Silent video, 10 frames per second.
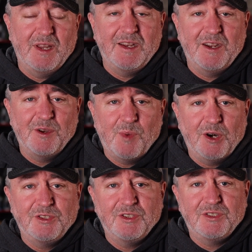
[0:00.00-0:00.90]
in an
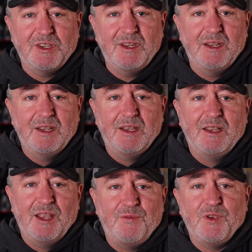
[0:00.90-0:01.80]
emergency,
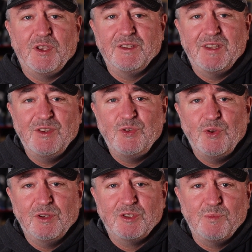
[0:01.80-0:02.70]
if you
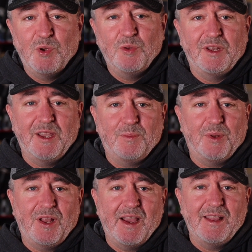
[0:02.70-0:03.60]
continue to smoothly
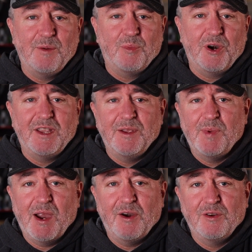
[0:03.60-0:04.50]
apply that braking
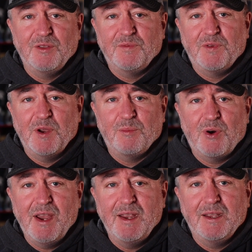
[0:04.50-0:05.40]
power to the front
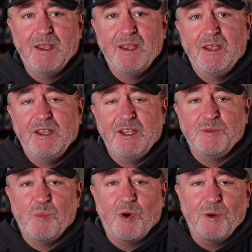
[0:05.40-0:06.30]
brake,
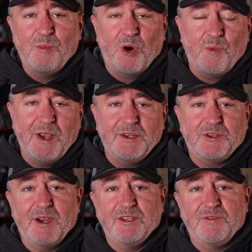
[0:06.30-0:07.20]
as more and more weight
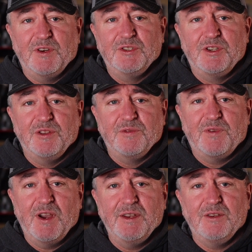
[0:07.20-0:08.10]
transfers to the
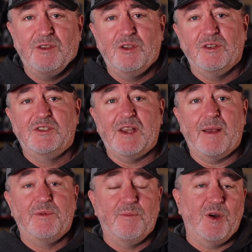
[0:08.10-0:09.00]
front, you can
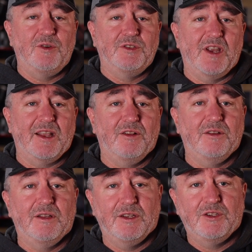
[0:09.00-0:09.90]
stop the
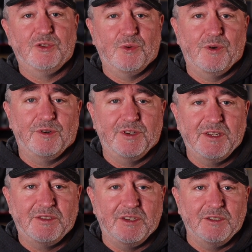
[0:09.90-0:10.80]
motorcycle in a shorter
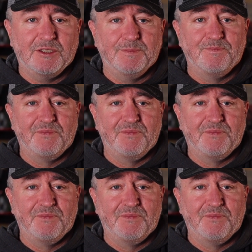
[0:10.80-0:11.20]
distance.